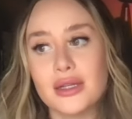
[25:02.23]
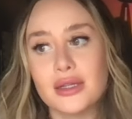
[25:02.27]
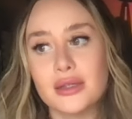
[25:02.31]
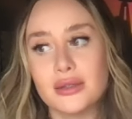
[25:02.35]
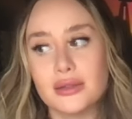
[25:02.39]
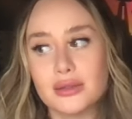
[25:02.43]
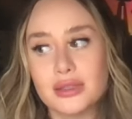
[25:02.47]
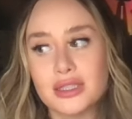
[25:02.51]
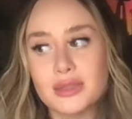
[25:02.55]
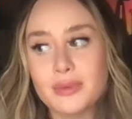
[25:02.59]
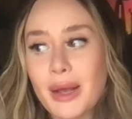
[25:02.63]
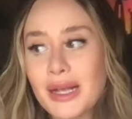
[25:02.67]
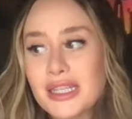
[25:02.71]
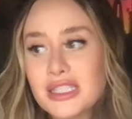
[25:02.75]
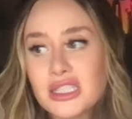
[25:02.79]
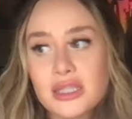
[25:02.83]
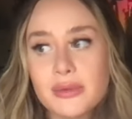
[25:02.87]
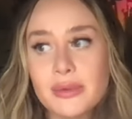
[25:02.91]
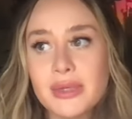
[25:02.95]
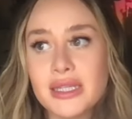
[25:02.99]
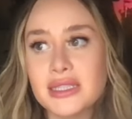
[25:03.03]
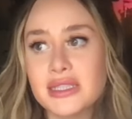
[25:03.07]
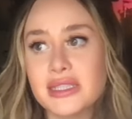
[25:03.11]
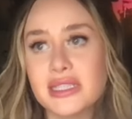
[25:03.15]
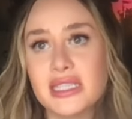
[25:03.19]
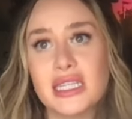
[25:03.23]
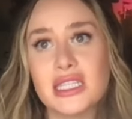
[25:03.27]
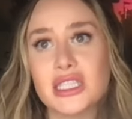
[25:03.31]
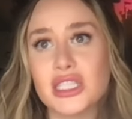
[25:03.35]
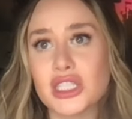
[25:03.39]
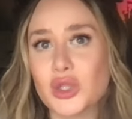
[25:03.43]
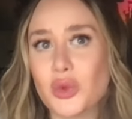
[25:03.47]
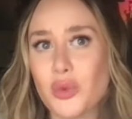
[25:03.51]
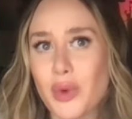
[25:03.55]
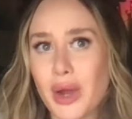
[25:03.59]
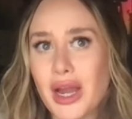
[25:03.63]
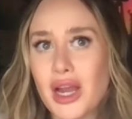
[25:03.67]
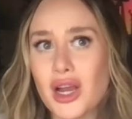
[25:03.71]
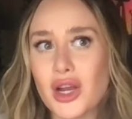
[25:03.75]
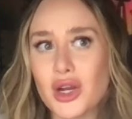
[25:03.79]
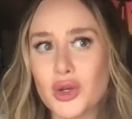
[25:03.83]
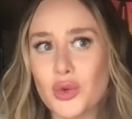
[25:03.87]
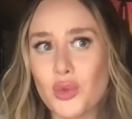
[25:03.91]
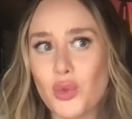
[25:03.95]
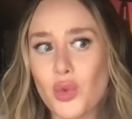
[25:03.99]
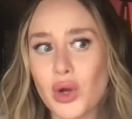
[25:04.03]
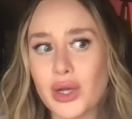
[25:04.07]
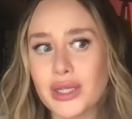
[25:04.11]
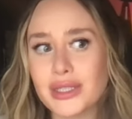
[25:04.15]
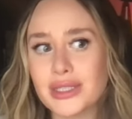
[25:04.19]
Specimen C
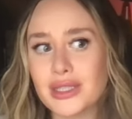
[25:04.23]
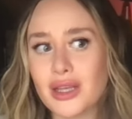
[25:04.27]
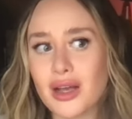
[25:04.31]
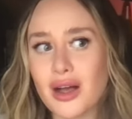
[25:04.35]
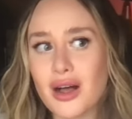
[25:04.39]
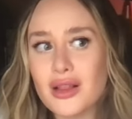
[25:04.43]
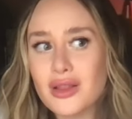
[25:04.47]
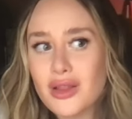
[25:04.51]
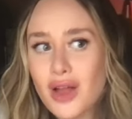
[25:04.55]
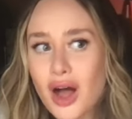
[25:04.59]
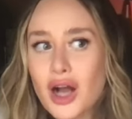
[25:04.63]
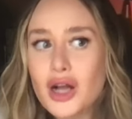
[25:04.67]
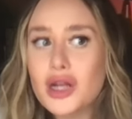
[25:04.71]
squared was a lot